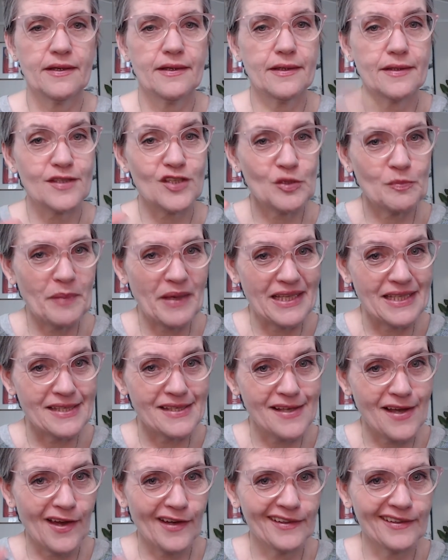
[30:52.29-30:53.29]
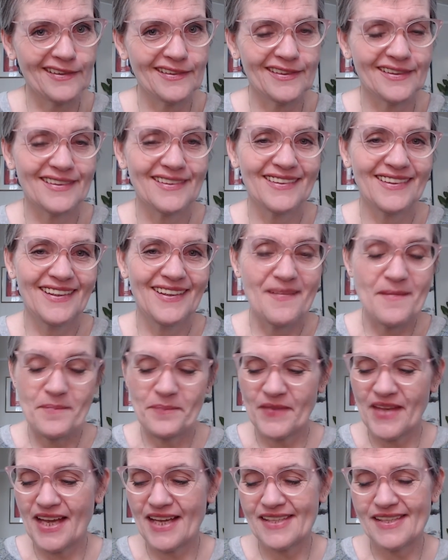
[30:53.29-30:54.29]
Spin Psycho
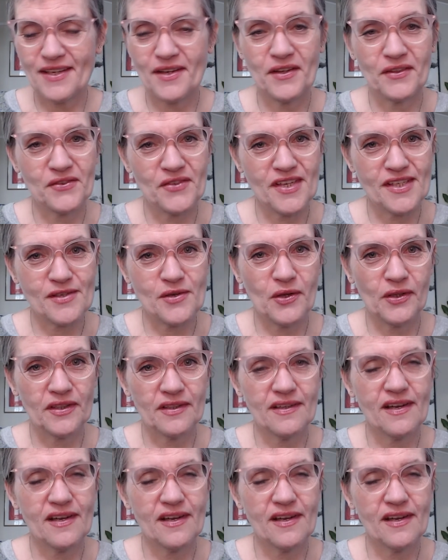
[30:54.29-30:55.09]
as a contrast color.